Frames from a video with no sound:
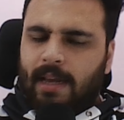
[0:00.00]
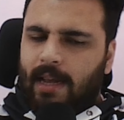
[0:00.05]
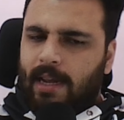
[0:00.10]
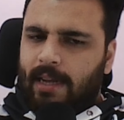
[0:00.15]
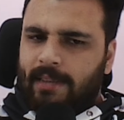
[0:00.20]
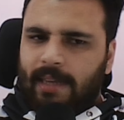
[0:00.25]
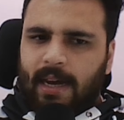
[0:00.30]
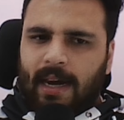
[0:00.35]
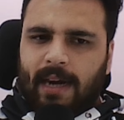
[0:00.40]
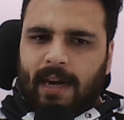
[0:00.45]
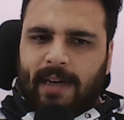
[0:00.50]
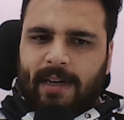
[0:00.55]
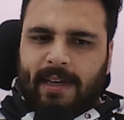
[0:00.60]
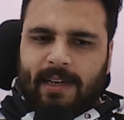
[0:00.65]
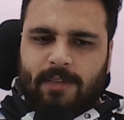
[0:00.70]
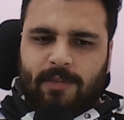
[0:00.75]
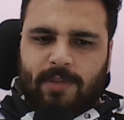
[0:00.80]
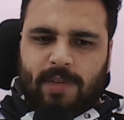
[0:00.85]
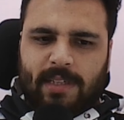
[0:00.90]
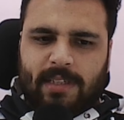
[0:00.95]
And the
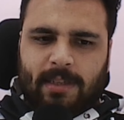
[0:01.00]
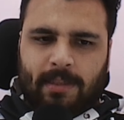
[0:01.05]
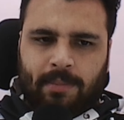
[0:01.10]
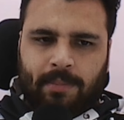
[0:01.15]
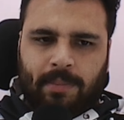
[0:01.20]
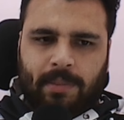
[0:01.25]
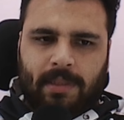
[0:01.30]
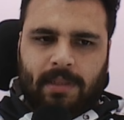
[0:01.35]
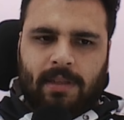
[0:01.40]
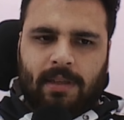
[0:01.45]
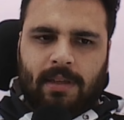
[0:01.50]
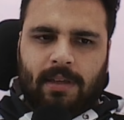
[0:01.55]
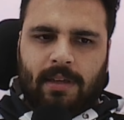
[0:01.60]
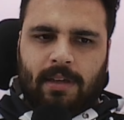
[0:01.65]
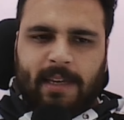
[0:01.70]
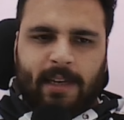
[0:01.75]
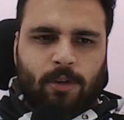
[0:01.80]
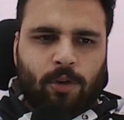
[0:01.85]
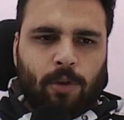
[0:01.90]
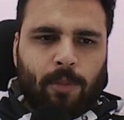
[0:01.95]
idea is very simple.
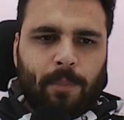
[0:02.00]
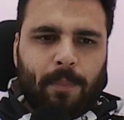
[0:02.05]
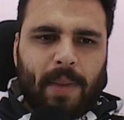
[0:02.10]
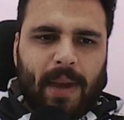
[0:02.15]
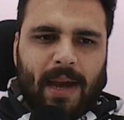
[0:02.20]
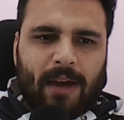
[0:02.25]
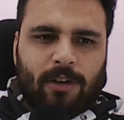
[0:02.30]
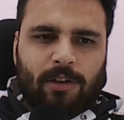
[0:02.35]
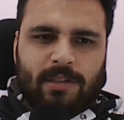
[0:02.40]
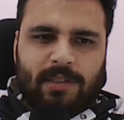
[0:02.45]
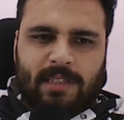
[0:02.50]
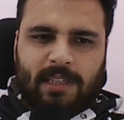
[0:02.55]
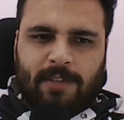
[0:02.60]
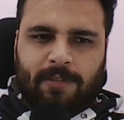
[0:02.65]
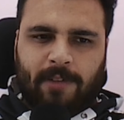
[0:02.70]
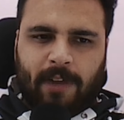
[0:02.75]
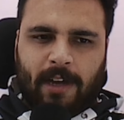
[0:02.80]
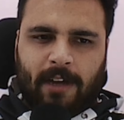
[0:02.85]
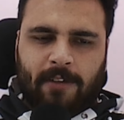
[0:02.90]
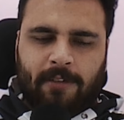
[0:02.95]
He can go back on
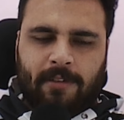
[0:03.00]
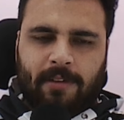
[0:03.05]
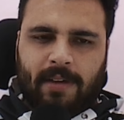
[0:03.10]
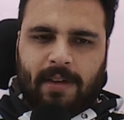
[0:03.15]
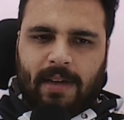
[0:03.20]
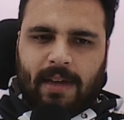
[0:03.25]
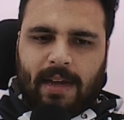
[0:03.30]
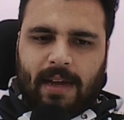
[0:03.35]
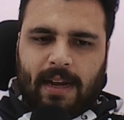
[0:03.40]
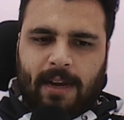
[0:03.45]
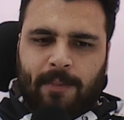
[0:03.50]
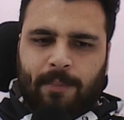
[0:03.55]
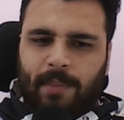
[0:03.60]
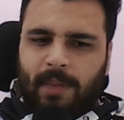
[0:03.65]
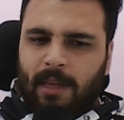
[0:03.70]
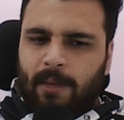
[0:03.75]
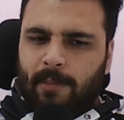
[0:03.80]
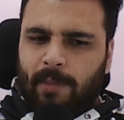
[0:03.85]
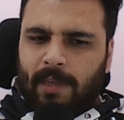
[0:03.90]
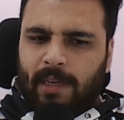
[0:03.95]
c5 and
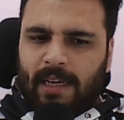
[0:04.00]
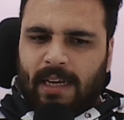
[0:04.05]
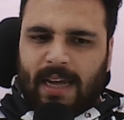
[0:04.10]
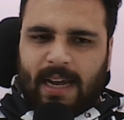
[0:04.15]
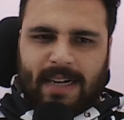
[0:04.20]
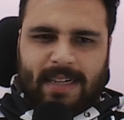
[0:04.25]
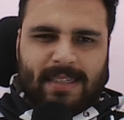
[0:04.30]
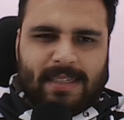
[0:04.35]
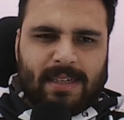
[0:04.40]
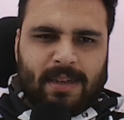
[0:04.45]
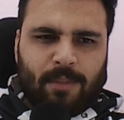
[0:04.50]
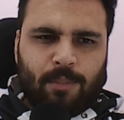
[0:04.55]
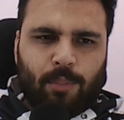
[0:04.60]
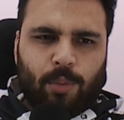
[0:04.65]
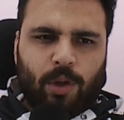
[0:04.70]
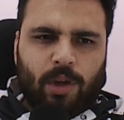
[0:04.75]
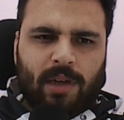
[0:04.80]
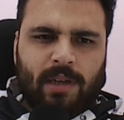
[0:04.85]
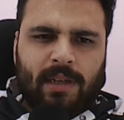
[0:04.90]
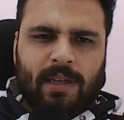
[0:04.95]
maybe at some
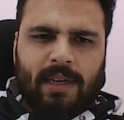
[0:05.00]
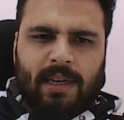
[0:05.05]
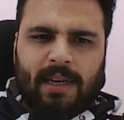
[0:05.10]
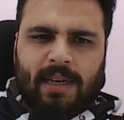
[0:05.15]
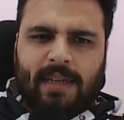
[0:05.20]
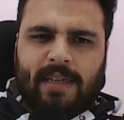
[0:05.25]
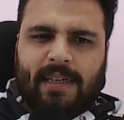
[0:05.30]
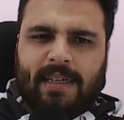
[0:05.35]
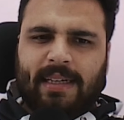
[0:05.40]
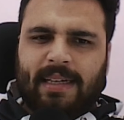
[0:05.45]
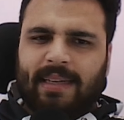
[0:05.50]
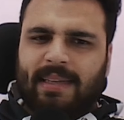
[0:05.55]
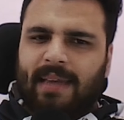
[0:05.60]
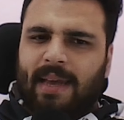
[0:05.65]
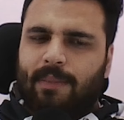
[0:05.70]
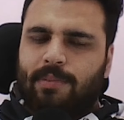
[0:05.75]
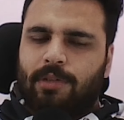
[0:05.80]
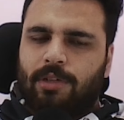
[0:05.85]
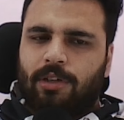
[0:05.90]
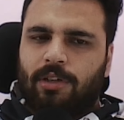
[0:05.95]
point he can
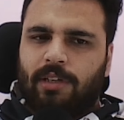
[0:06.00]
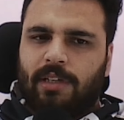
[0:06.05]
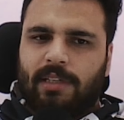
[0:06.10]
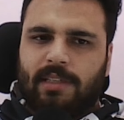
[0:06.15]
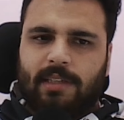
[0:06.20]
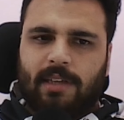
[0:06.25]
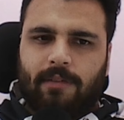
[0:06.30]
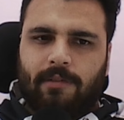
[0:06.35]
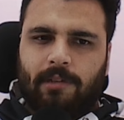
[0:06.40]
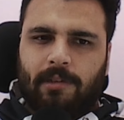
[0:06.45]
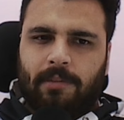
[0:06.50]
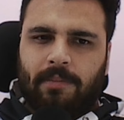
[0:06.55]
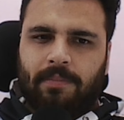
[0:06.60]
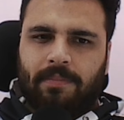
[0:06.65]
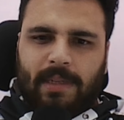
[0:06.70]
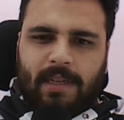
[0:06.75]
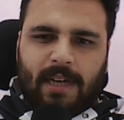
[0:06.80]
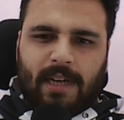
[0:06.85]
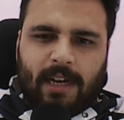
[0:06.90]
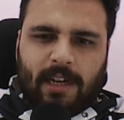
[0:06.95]
capture on d7.
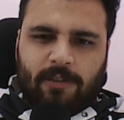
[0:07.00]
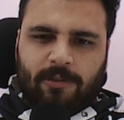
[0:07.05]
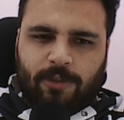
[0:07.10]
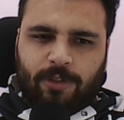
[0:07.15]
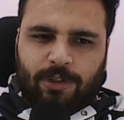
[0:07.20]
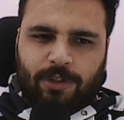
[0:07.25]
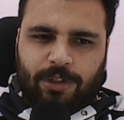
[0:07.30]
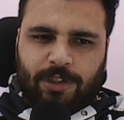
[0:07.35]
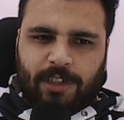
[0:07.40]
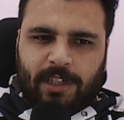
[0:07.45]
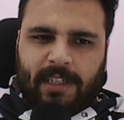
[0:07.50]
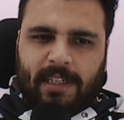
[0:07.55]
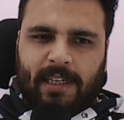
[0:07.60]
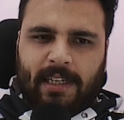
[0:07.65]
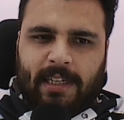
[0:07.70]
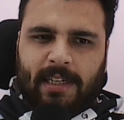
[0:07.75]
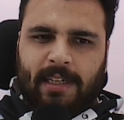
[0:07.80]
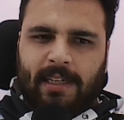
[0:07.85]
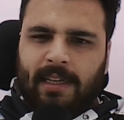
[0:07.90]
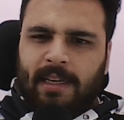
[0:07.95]
But
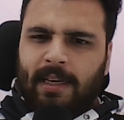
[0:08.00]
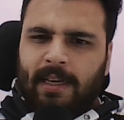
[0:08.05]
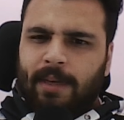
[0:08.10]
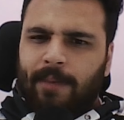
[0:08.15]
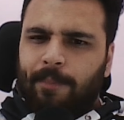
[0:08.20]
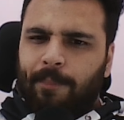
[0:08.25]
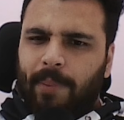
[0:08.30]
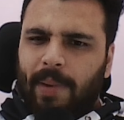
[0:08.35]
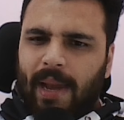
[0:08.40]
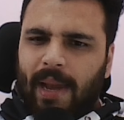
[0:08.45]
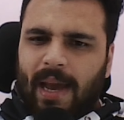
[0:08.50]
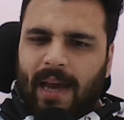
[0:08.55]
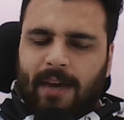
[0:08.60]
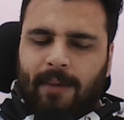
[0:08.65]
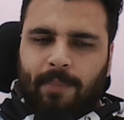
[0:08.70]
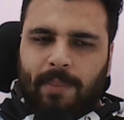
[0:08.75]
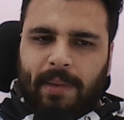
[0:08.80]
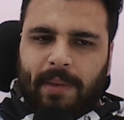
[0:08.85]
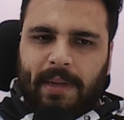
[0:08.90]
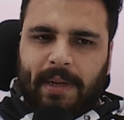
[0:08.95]
unfortunately, black
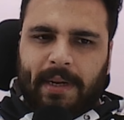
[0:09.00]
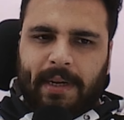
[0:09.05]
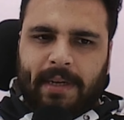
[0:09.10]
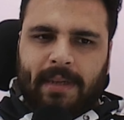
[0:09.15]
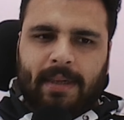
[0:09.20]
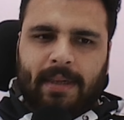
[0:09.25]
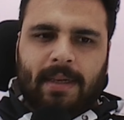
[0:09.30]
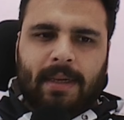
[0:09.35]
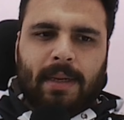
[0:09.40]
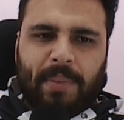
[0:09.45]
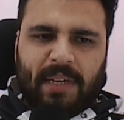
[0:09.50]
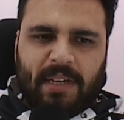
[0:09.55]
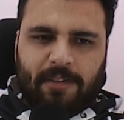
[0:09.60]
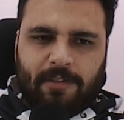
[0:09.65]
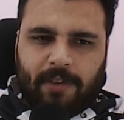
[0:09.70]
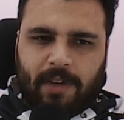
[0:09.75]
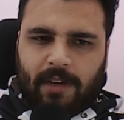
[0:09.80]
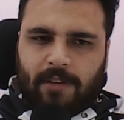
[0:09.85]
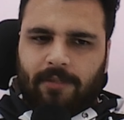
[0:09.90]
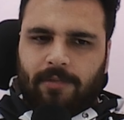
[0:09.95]
played
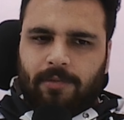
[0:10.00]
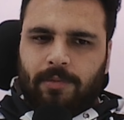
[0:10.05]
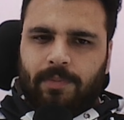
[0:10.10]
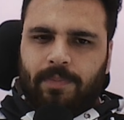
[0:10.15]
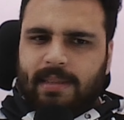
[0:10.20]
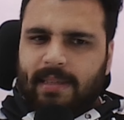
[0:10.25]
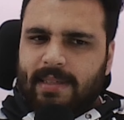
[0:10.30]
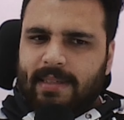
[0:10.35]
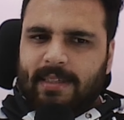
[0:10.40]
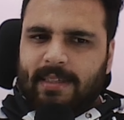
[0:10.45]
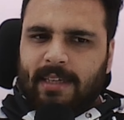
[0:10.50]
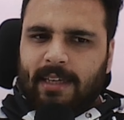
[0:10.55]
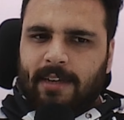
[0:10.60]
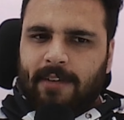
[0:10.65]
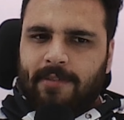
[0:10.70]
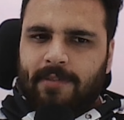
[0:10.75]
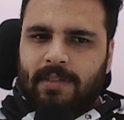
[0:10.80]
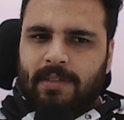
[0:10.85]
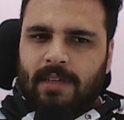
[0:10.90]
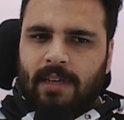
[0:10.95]
b5. This
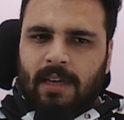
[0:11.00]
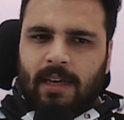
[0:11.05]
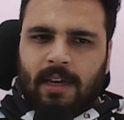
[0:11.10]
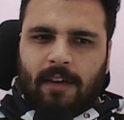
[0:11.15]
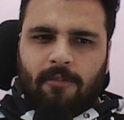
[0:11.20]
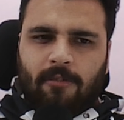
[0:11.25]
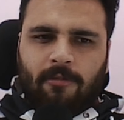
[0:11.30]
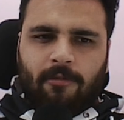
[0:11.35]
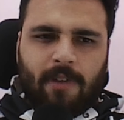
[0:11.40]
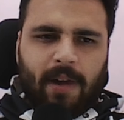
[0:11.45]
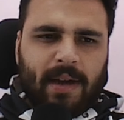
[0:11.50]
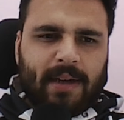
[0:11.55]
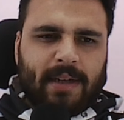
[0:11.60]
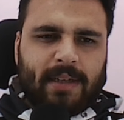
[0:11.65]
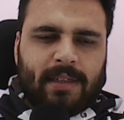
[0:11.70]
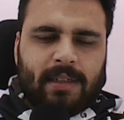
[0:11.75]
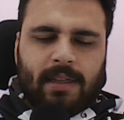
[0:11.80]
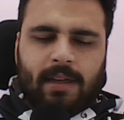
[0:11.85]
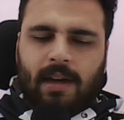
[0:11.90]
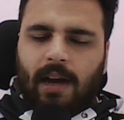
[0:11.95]
gives
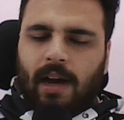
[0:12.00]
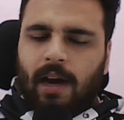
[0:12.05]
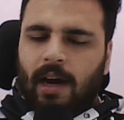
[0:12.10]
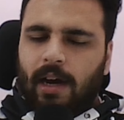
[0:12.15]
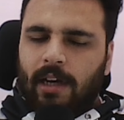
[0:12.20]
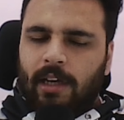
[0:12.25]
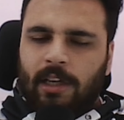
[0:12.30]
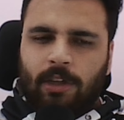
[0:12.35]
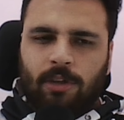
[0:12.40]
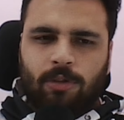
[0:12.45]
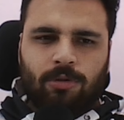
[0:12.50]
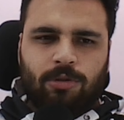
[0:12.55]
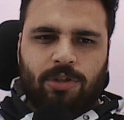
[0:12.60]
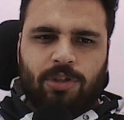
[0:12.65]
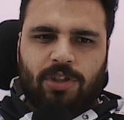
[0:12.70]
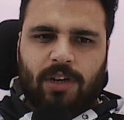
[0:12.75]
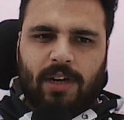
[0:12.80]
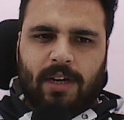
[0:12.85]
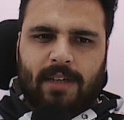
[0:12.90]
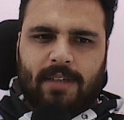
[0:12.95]
white a
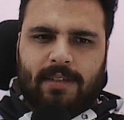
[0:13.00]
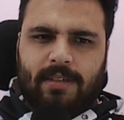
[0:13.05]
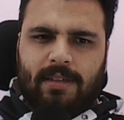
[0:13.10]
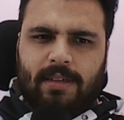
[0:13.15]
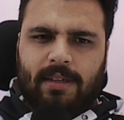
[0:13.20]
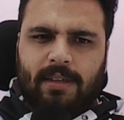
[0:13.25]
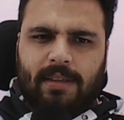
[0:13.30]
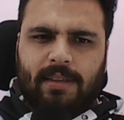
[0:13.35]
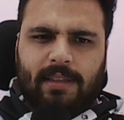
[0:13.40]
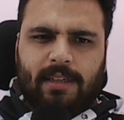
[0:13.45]
huge chance.